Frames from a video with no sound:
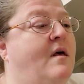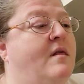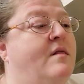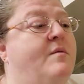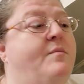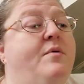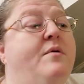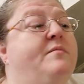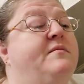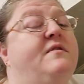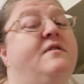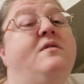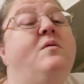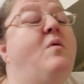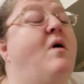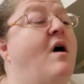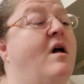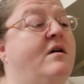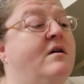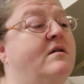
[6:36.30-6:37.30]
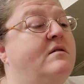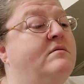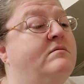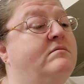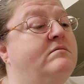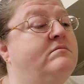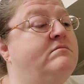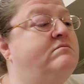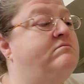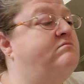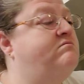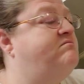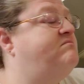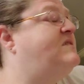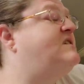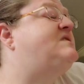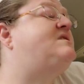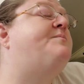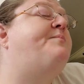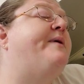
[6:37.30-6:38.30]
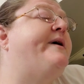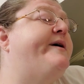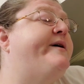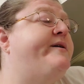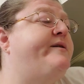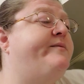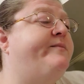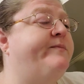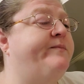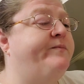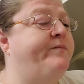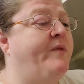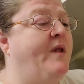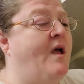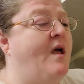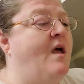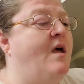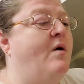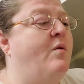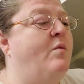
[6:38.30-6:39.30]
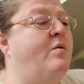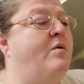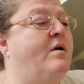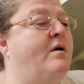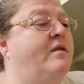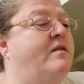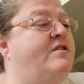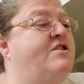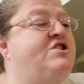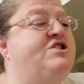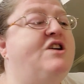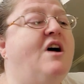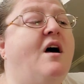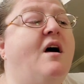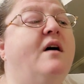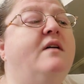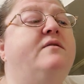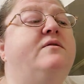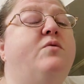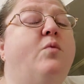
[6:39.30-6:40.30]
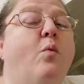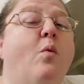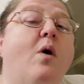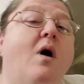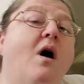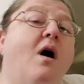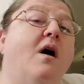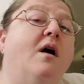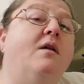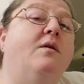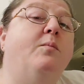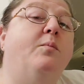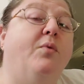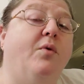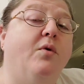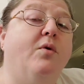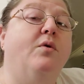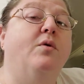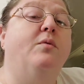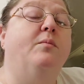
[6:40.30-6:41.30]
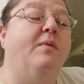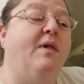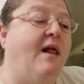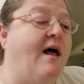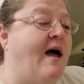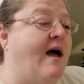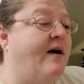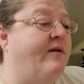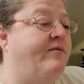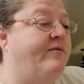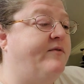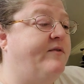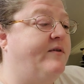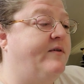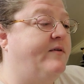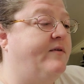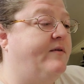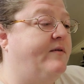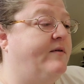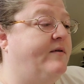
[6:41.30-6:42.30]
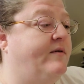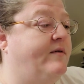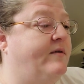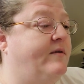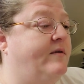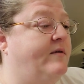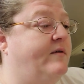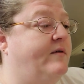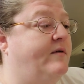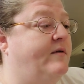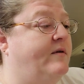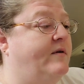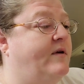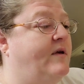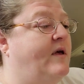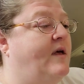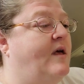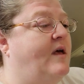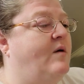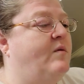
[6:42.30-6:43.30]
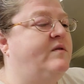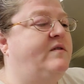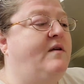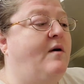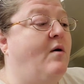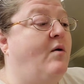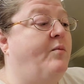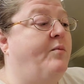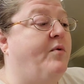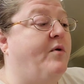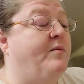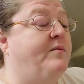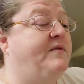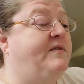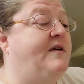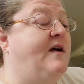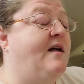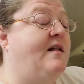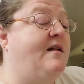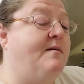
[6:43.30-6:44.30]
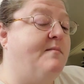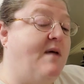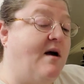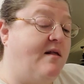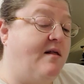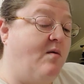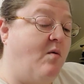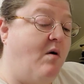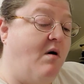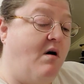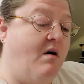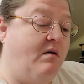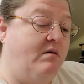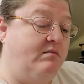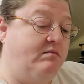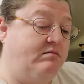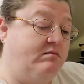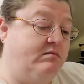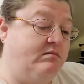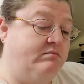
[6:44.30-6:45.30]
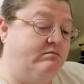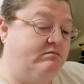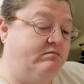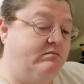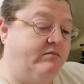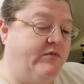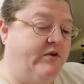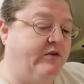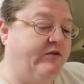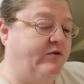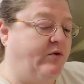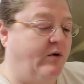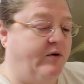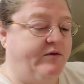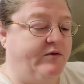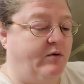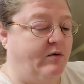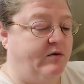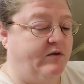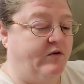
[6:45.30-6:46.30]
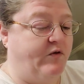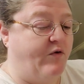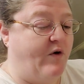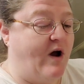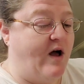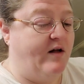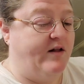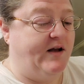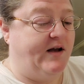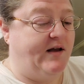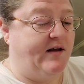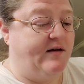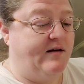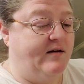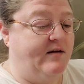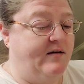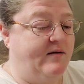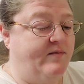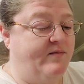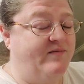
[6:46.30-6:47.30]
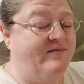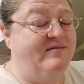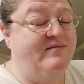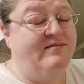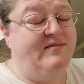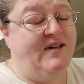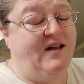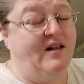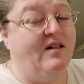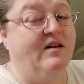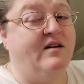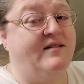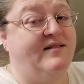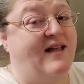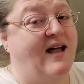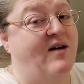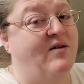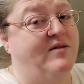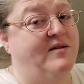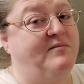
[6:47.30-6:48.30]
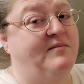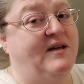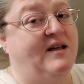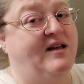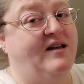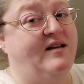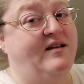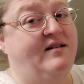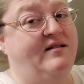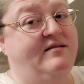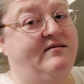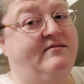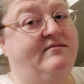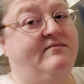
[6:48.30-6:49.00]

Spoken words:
The brooms in the water disappeared with just one broom left. It was the old broom standing by the wall. The Sorcerer was frowning. He looked down at Mickey.